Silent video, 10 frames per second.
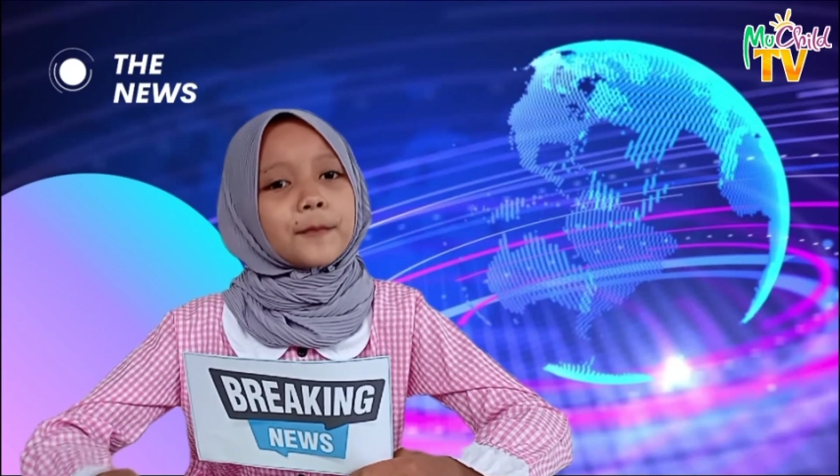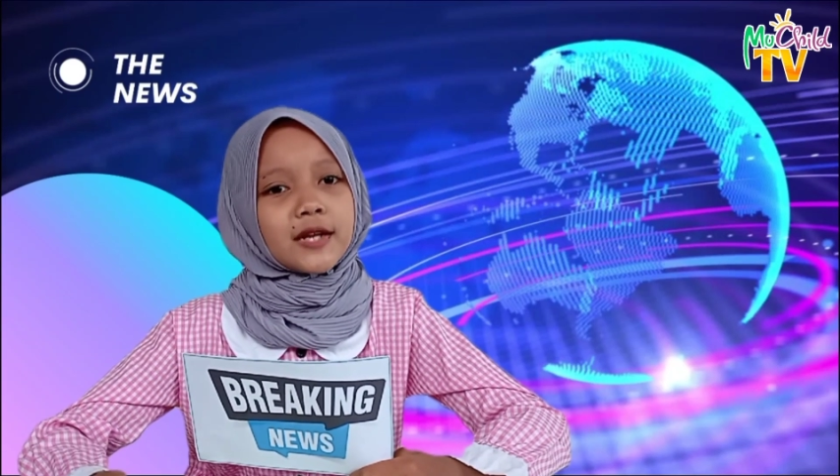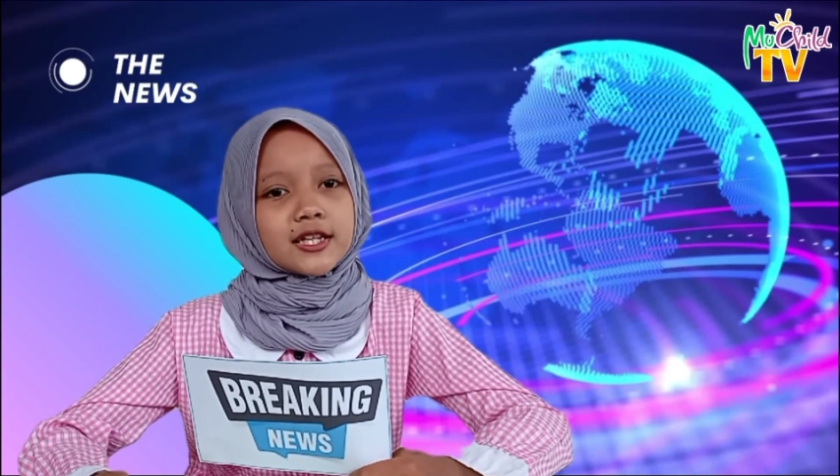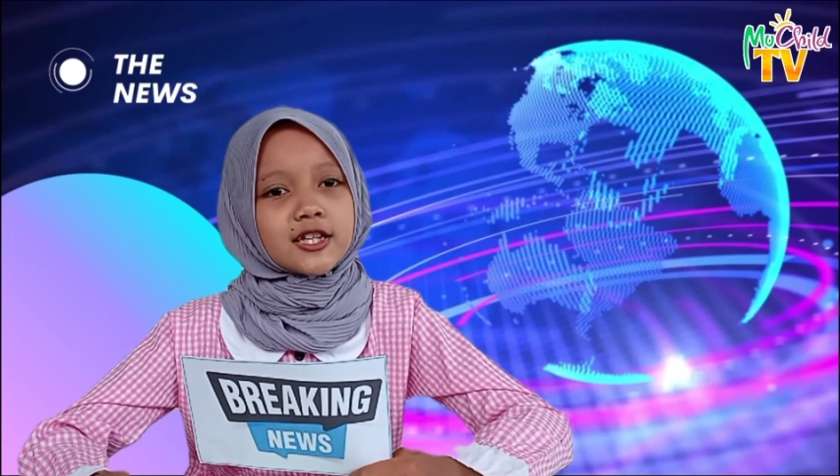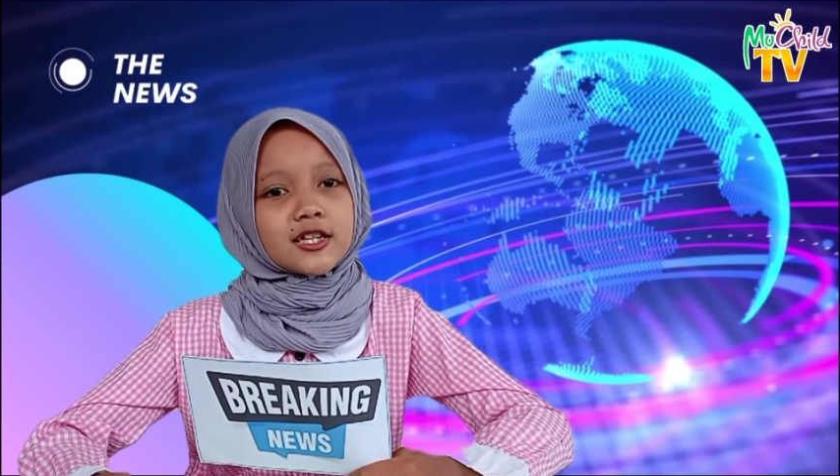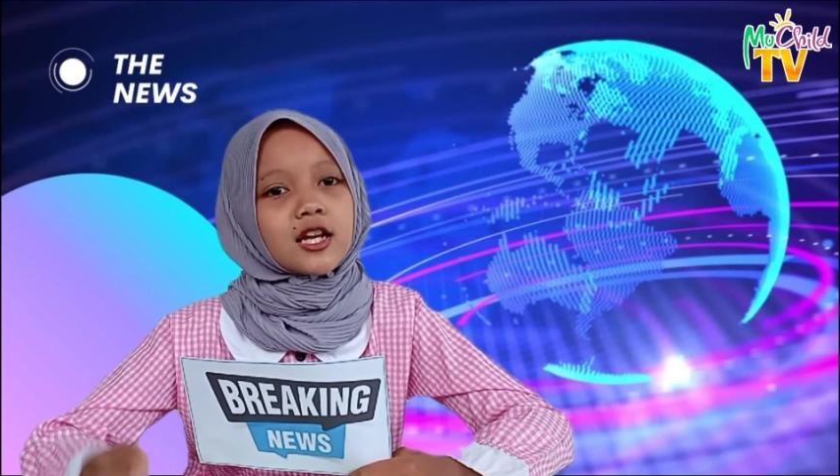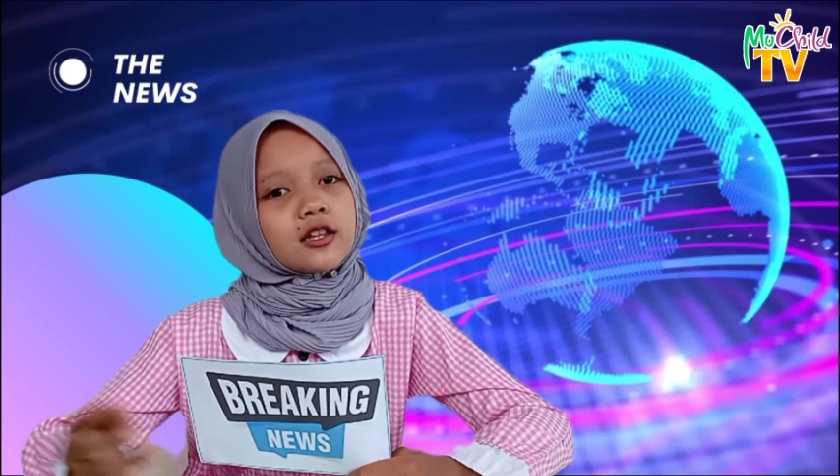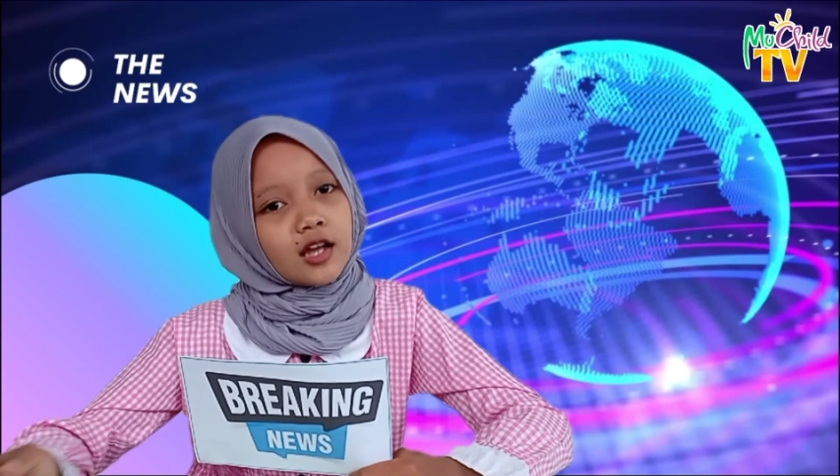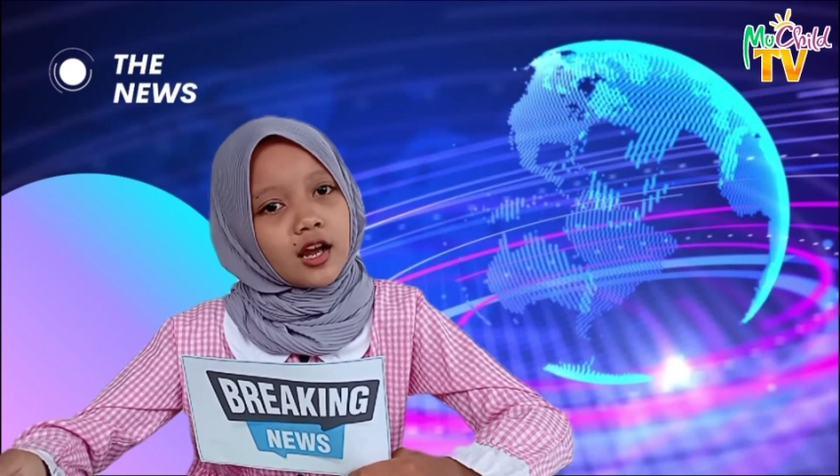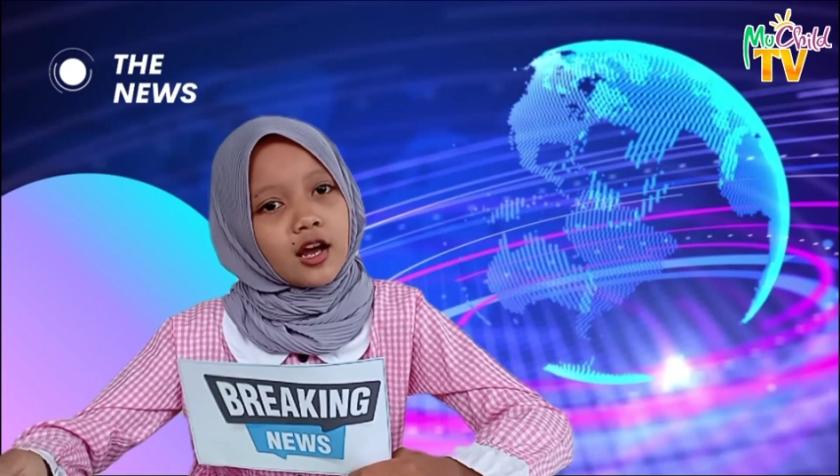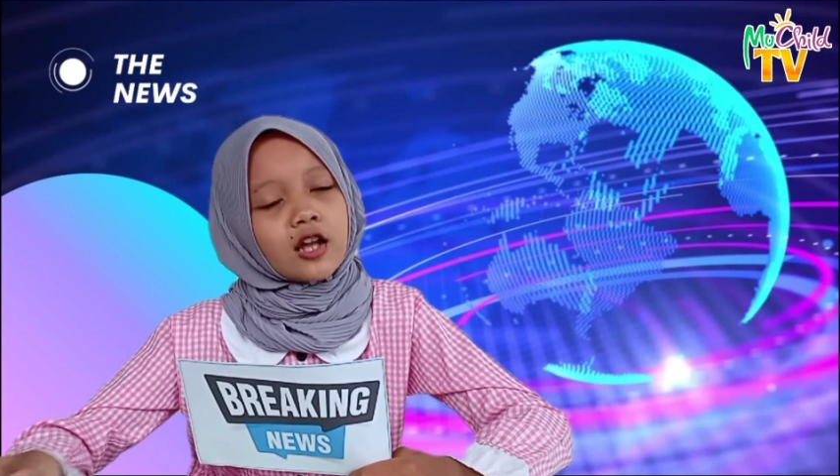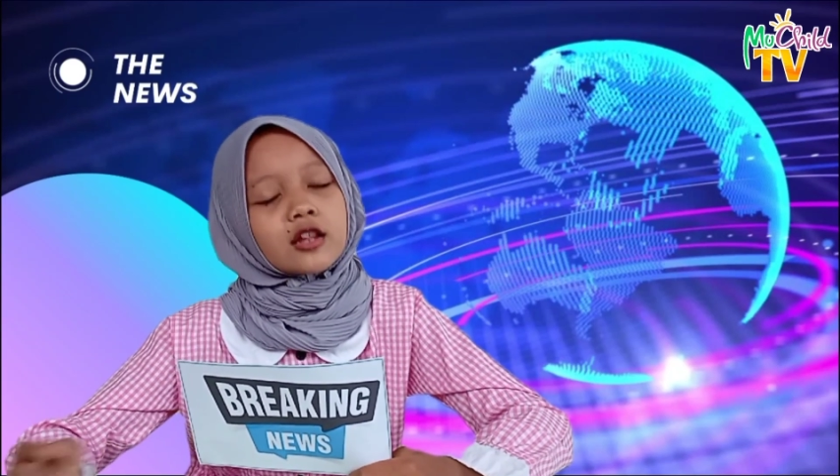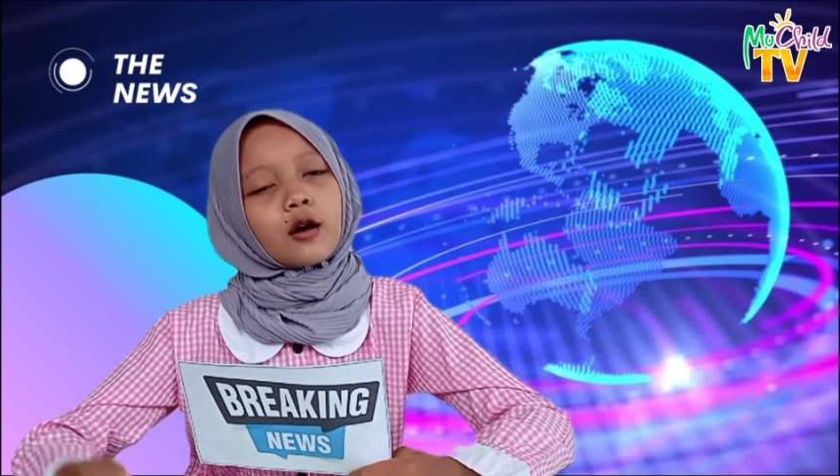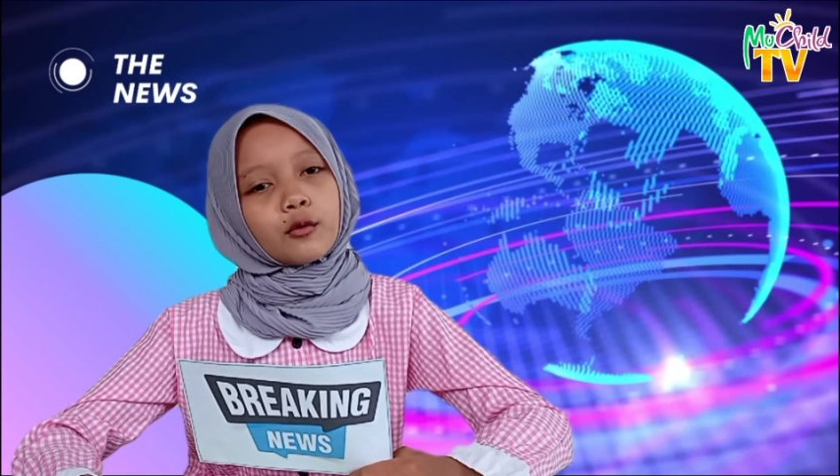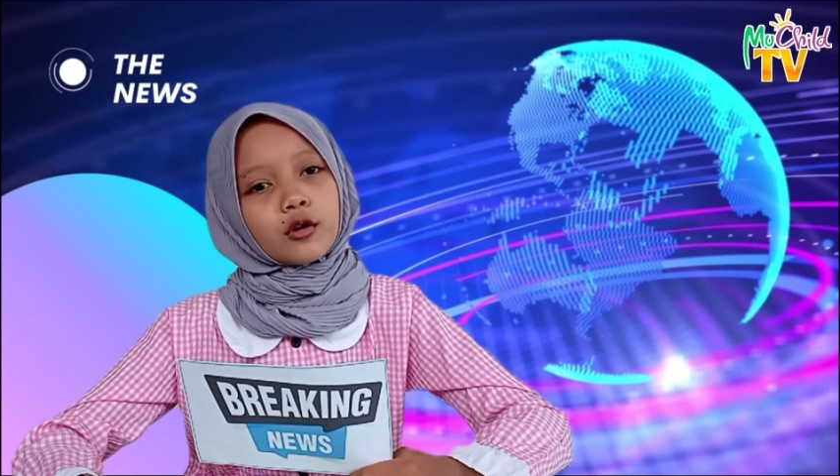means that
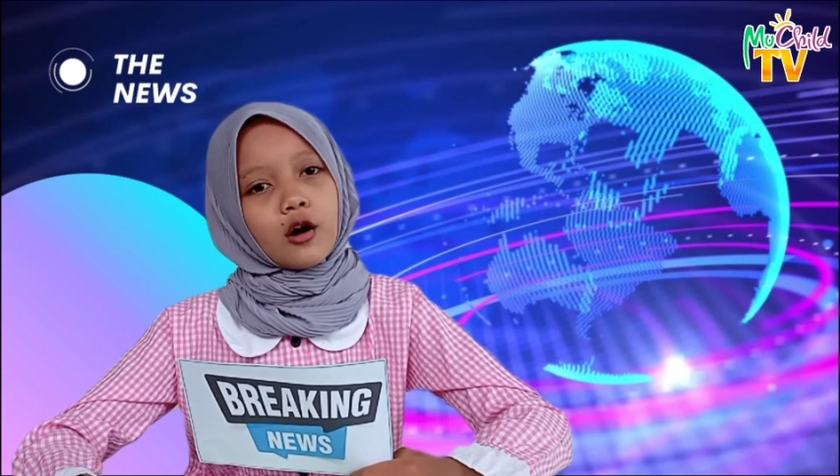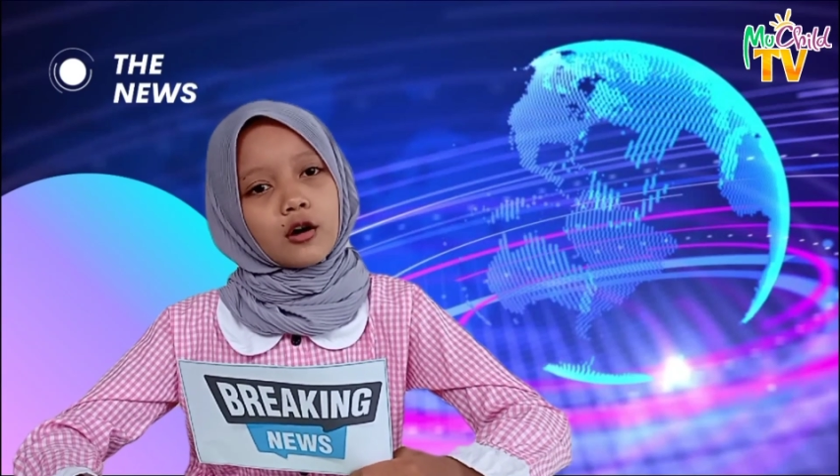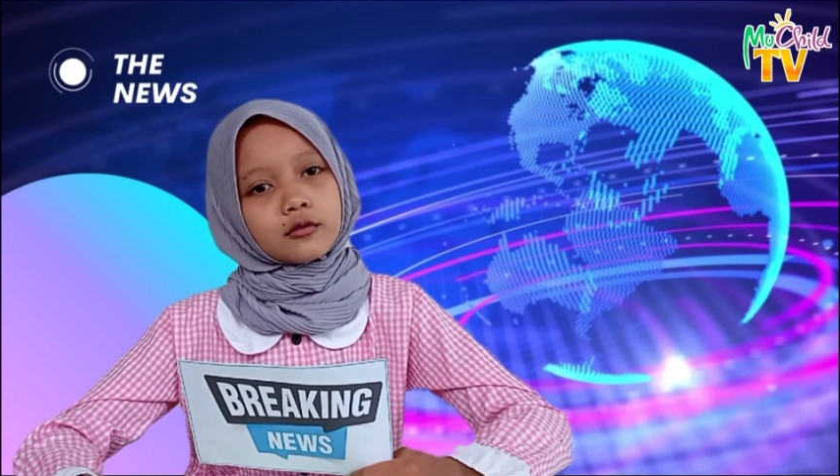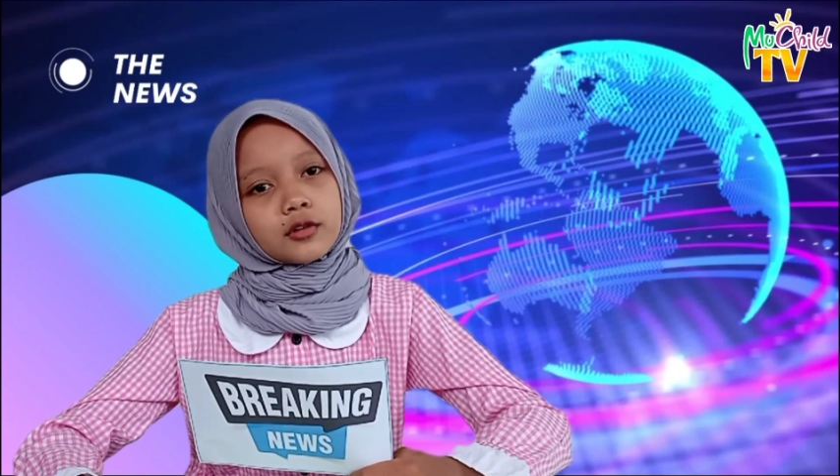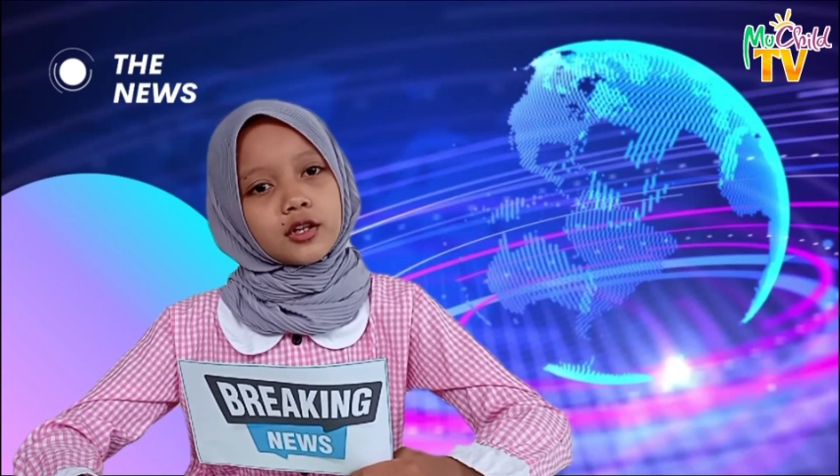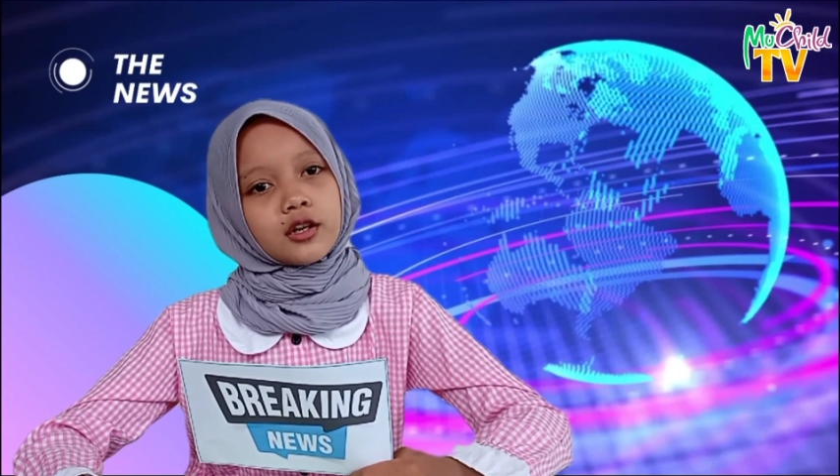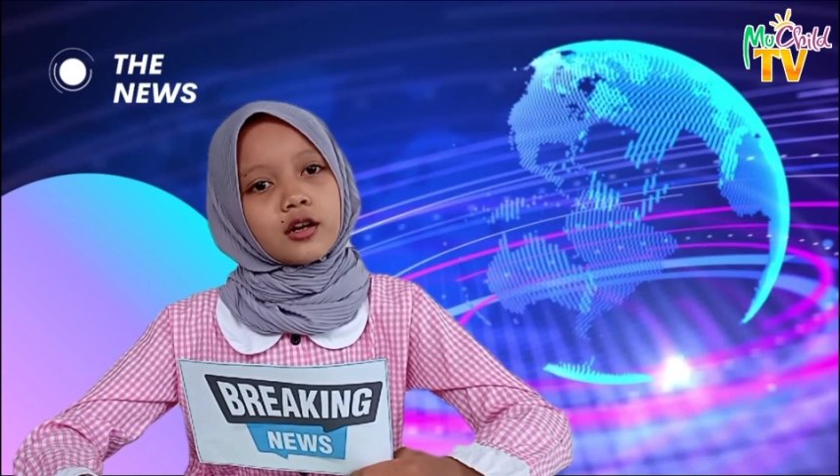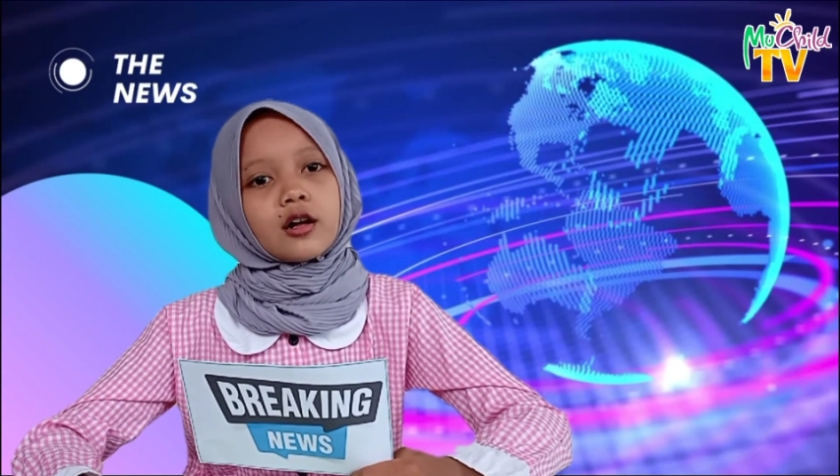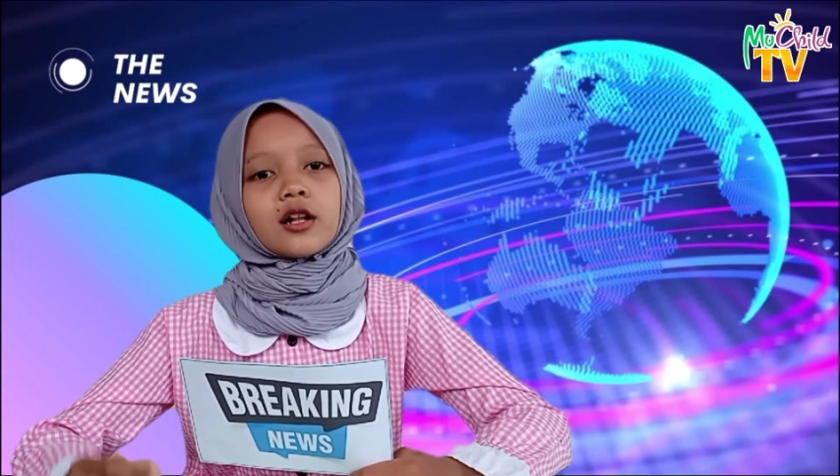there were only